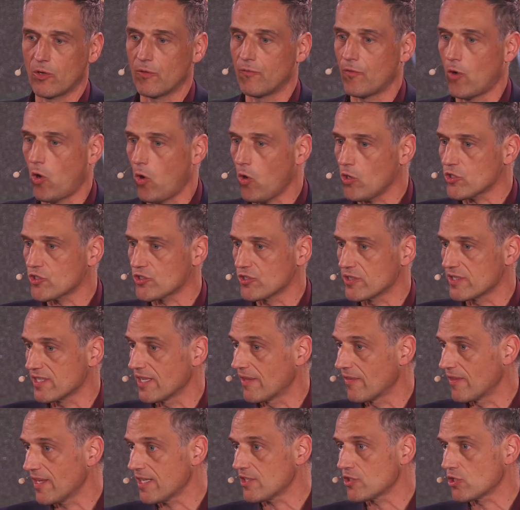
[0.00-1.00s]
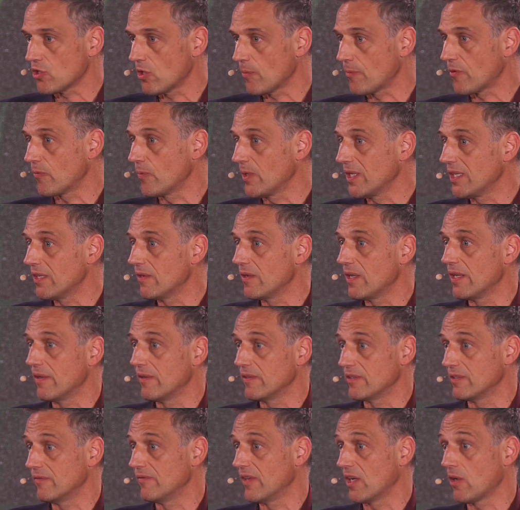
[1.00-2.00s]
auctions and Z-shops, we
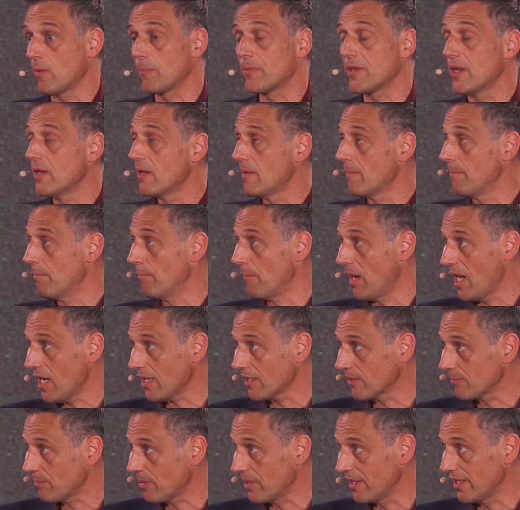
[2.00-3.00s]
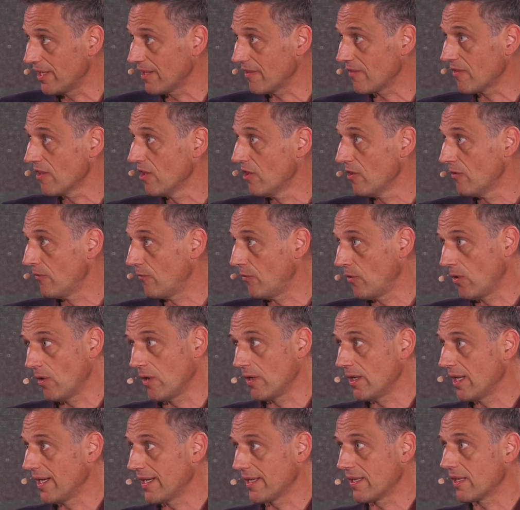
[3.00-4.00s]
developed Marketplace for
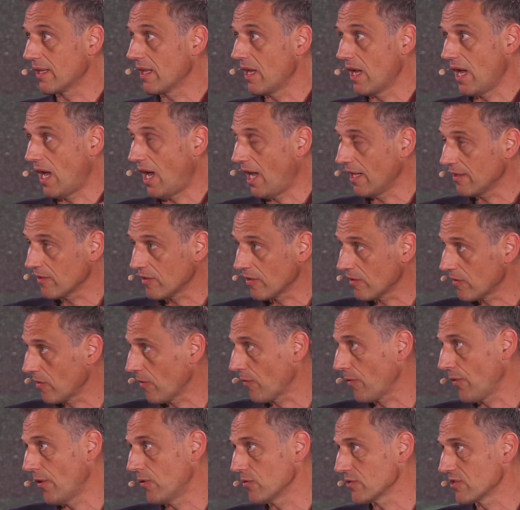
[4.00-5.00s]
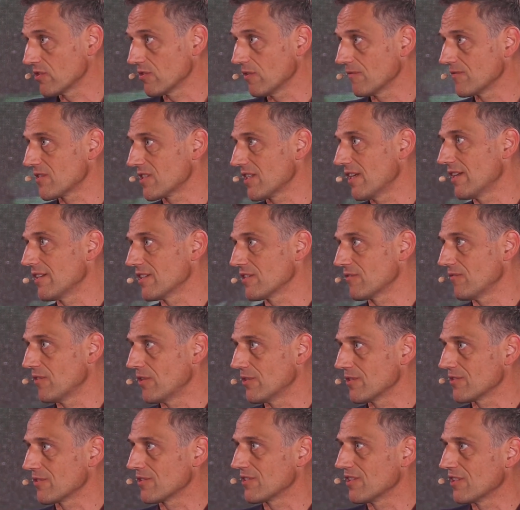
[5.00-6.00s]
like hundreds of thousands of sellers, very
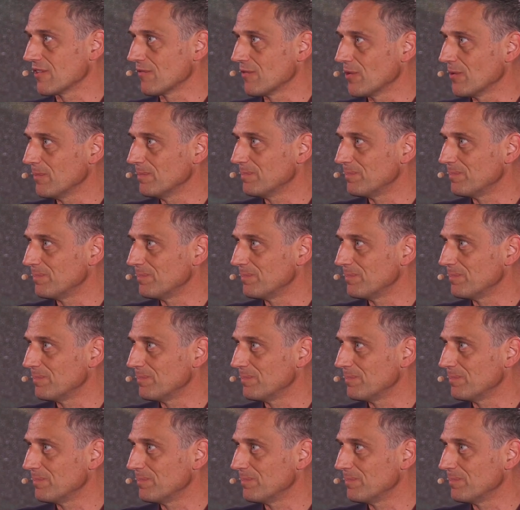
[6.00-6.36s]
successful.